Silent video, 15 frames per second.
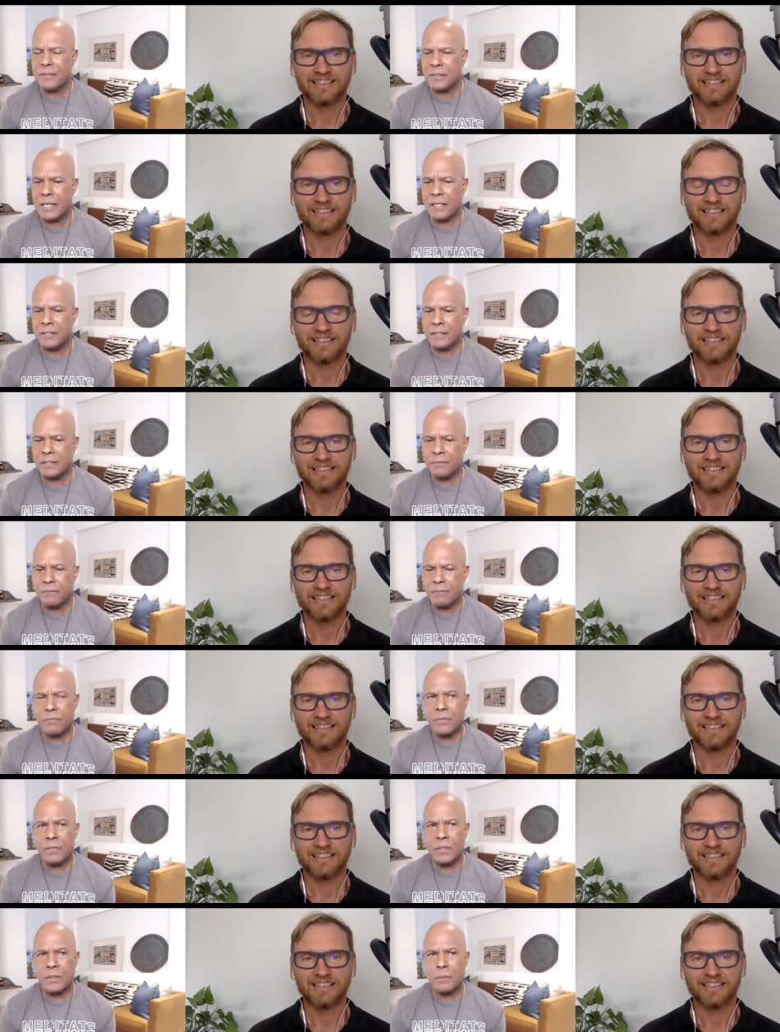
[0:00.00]
Speaker 1: that
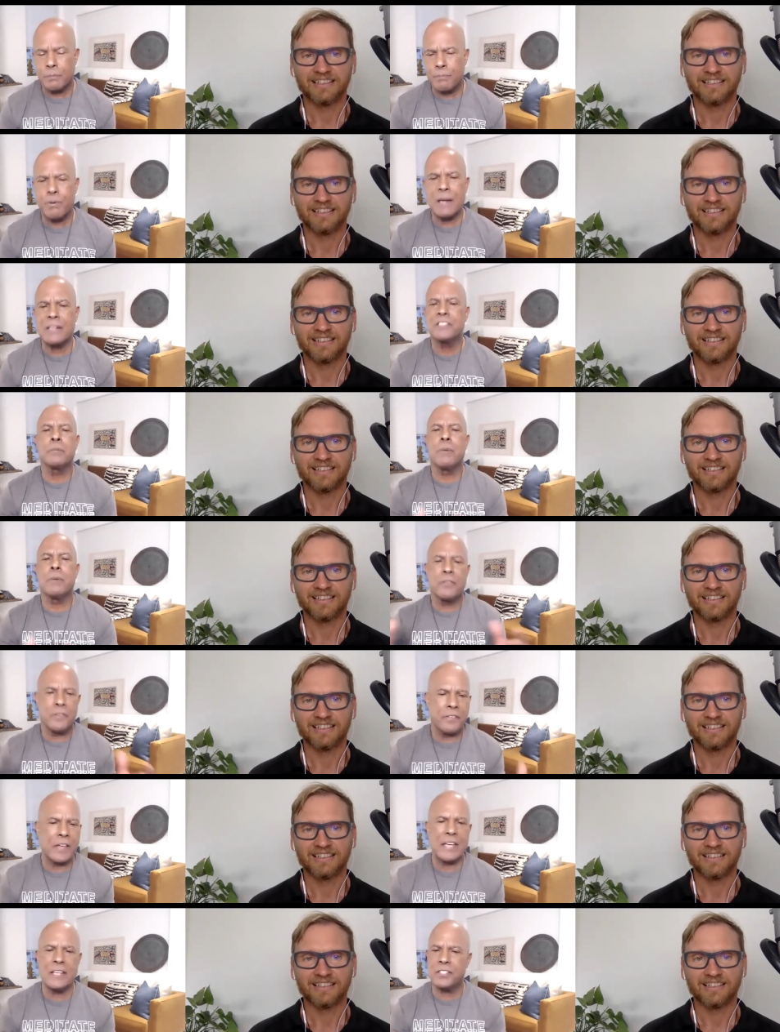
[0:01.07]
brings some other
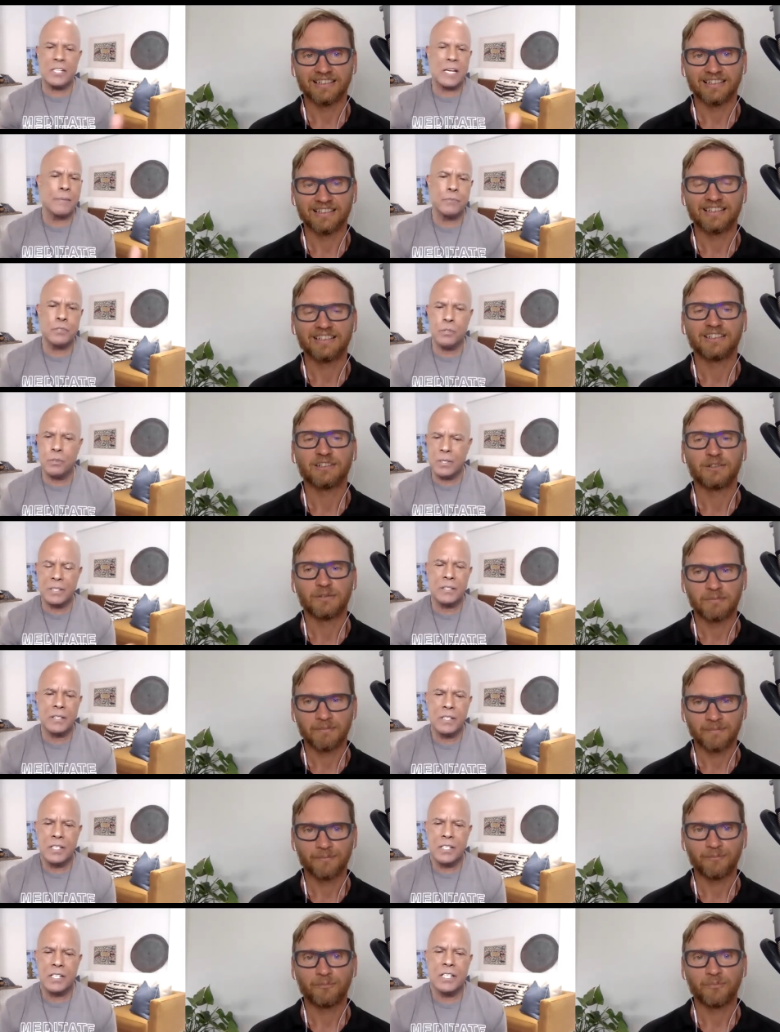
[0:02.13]
things that I'm doing
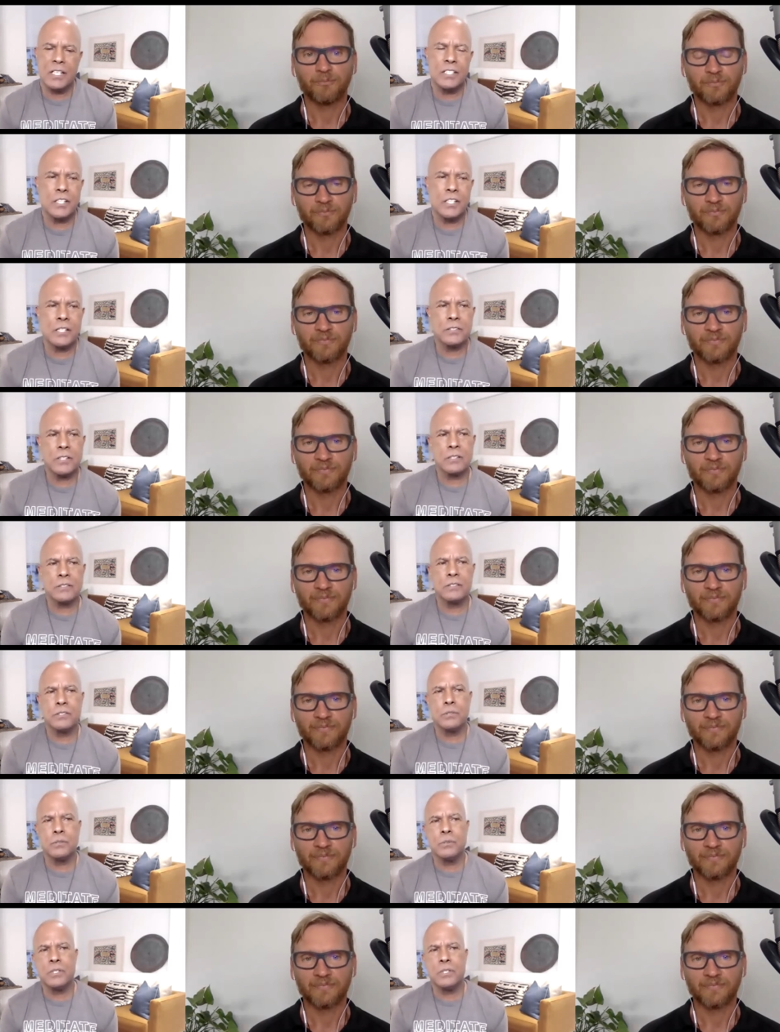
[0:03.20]
uh, uh, uh,
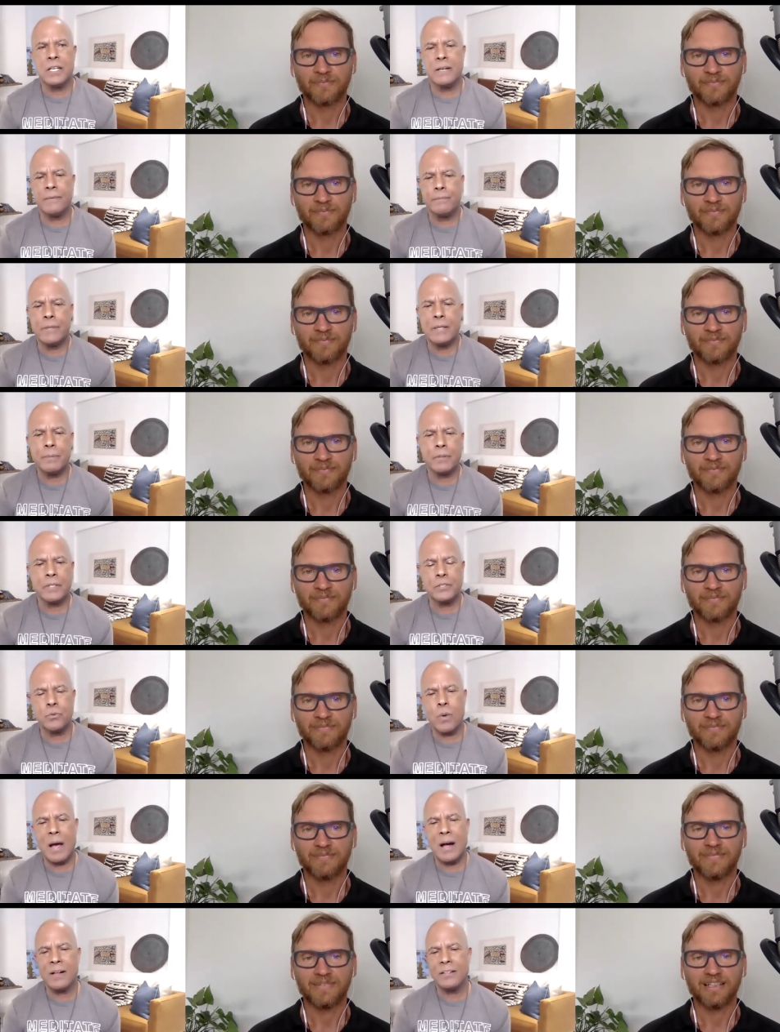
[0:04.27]
to the uh, people as
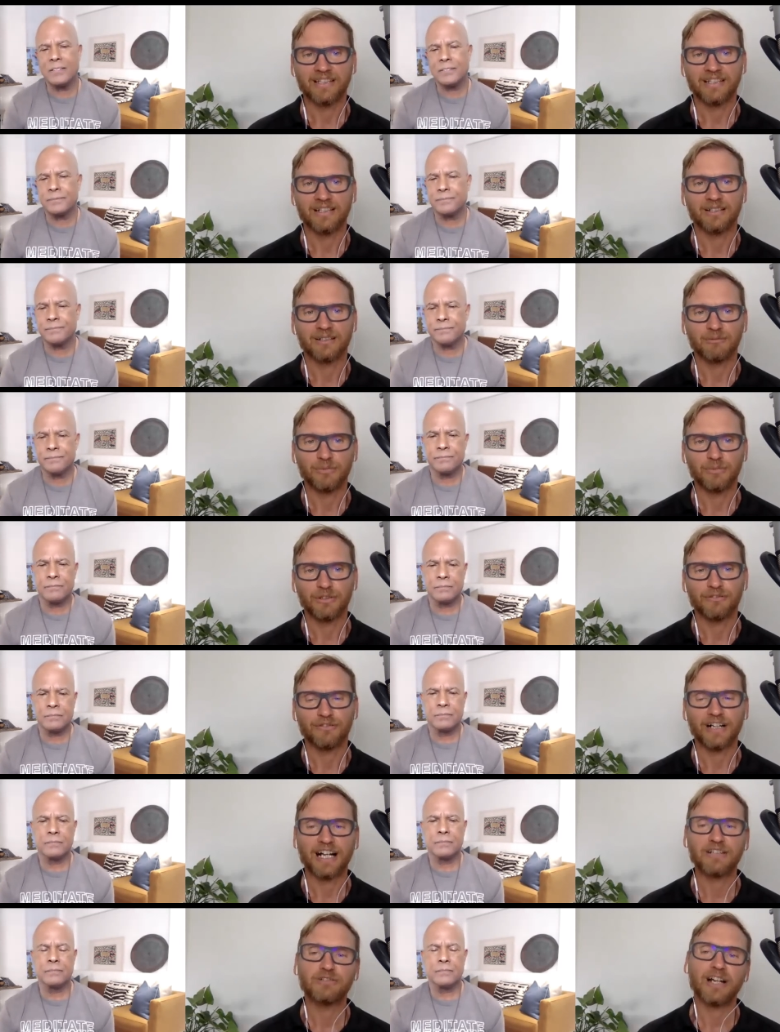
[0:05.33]
well. Yeah,
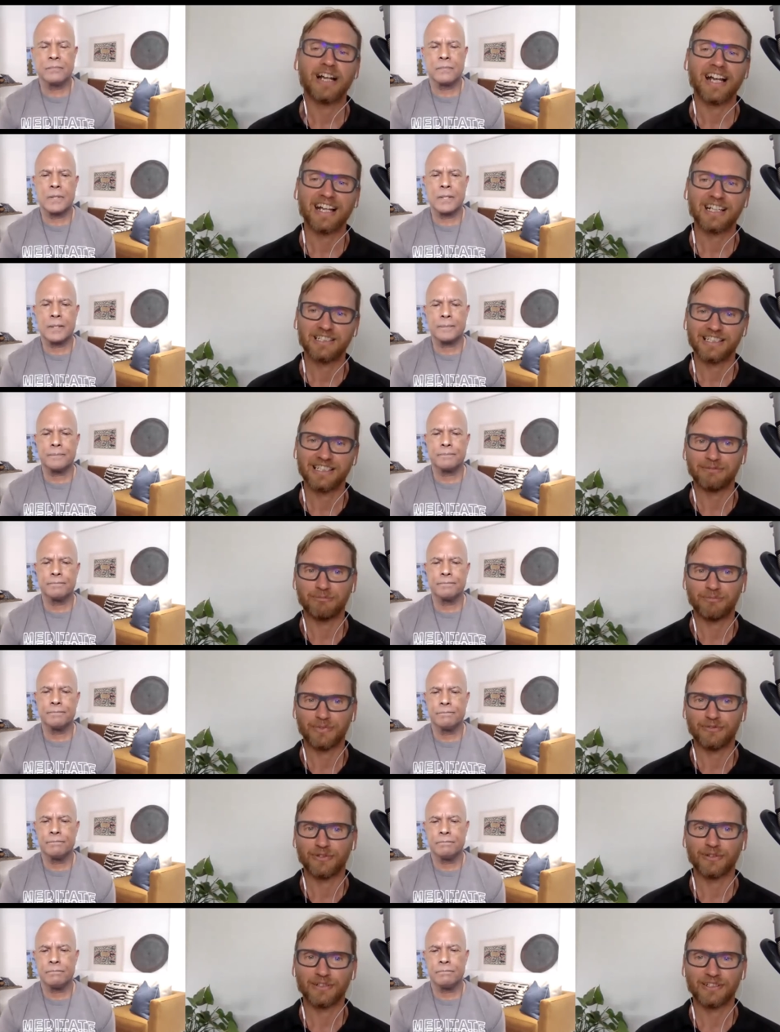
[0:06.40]
Speaker 2: beautiful. I, dro- I actually
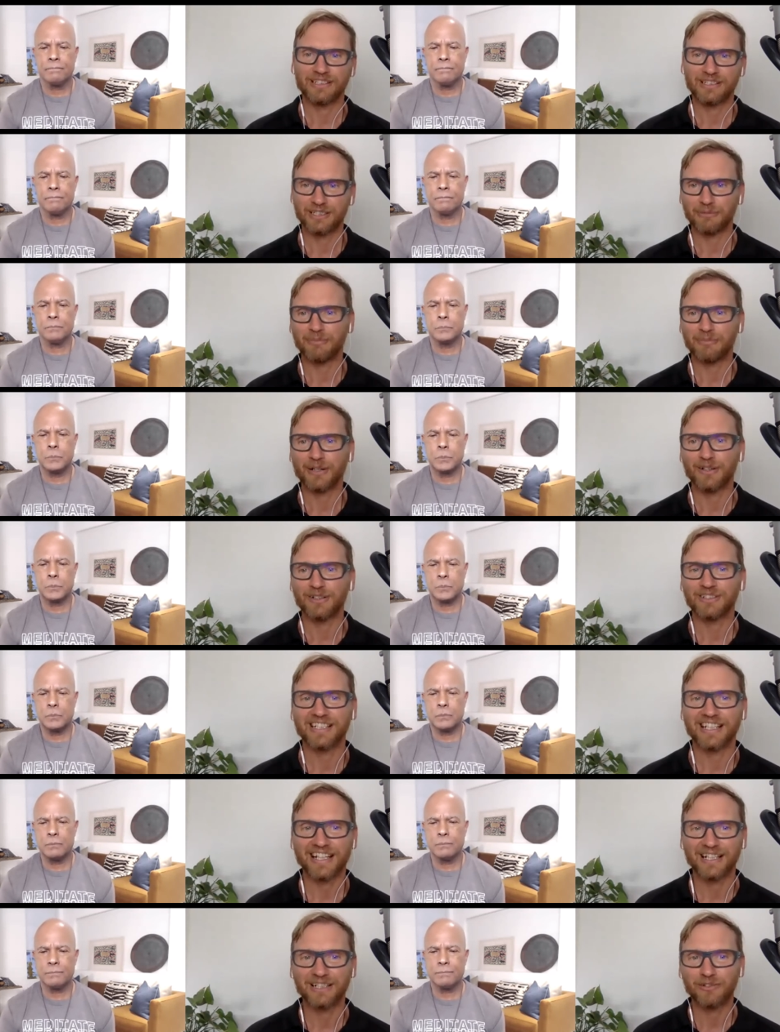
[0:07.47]
before jumping on
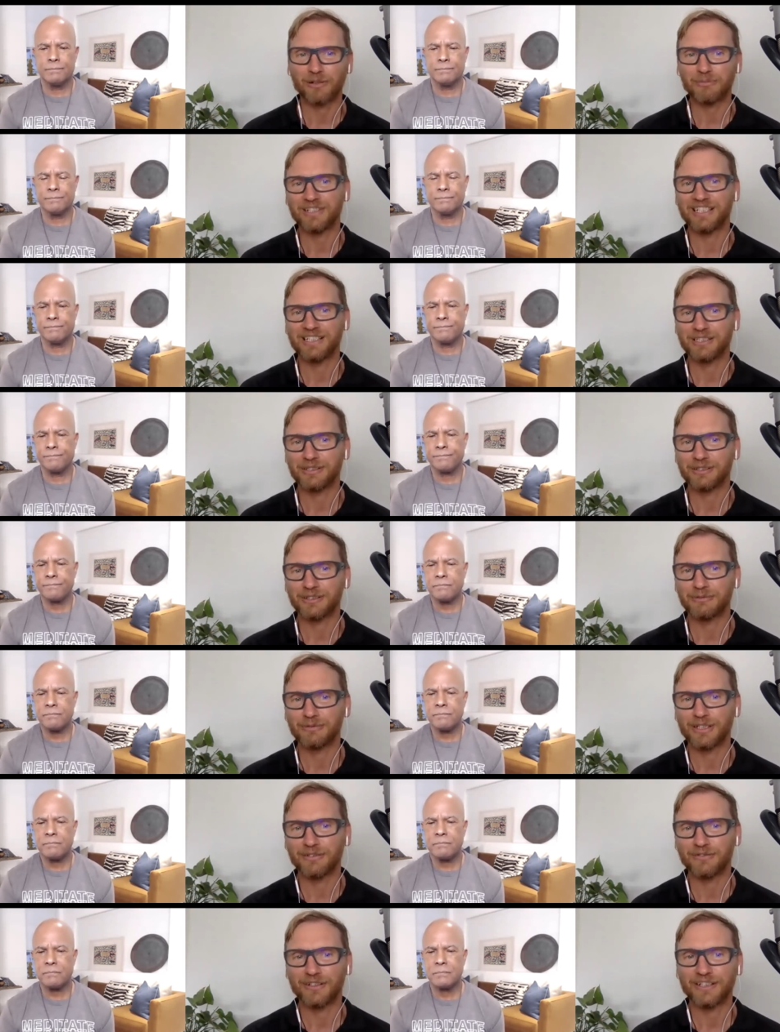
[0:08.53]
today, I dropped into
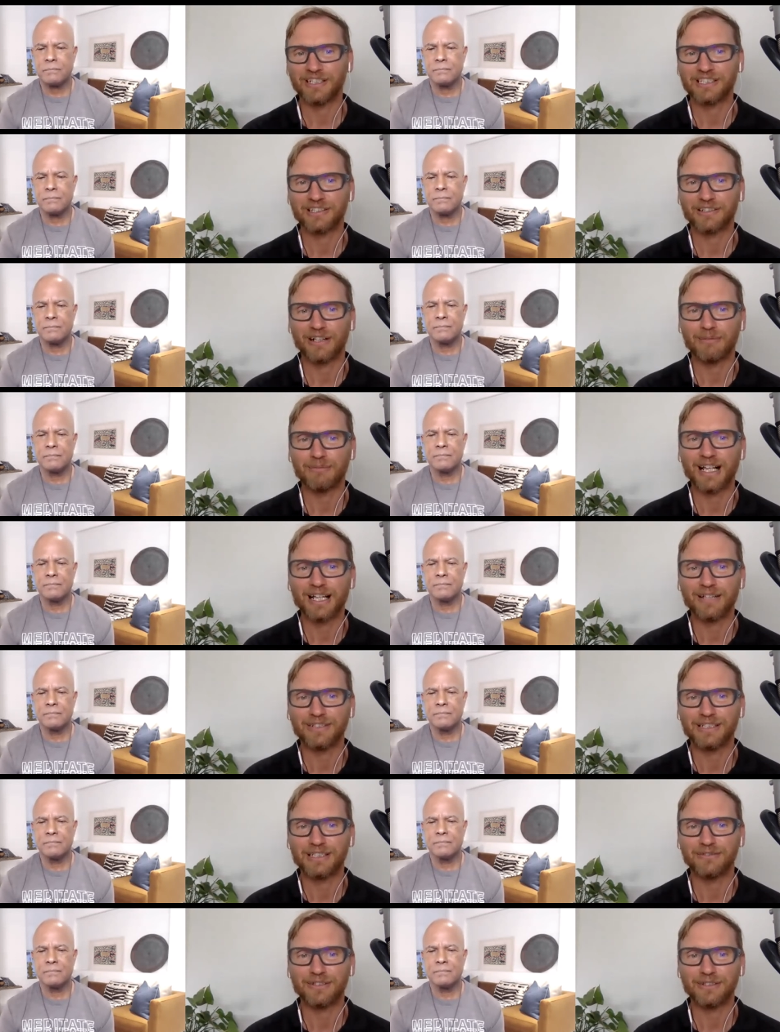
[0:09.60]
one of your Instagram Live
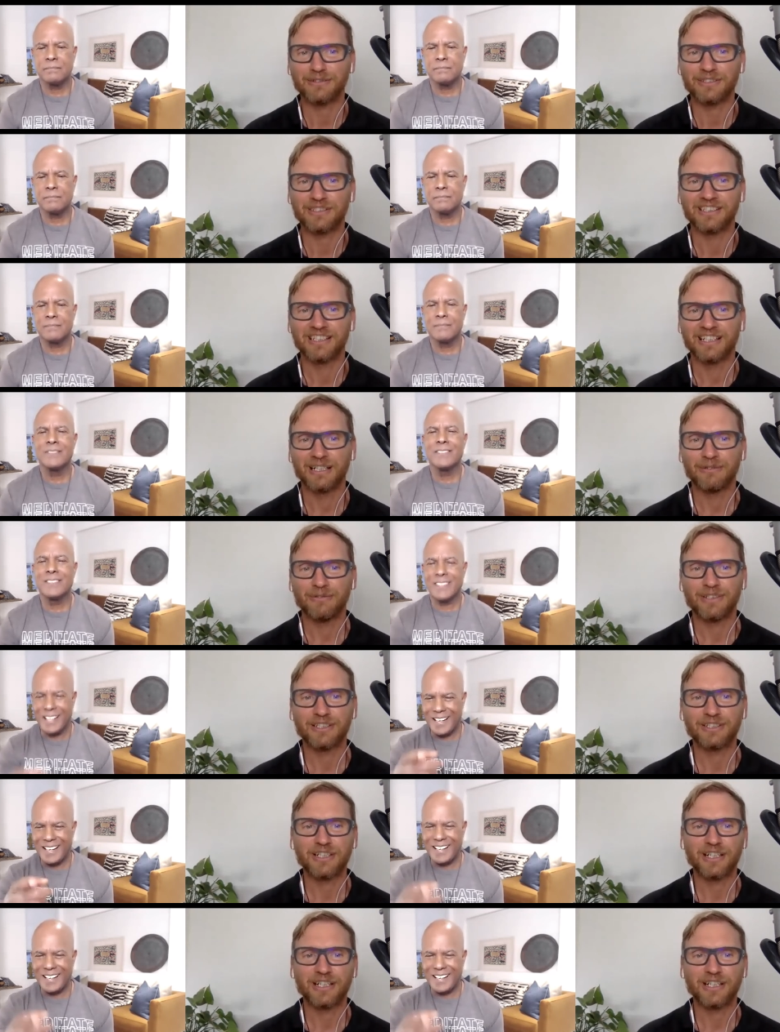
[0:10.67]
interviews. Oh, I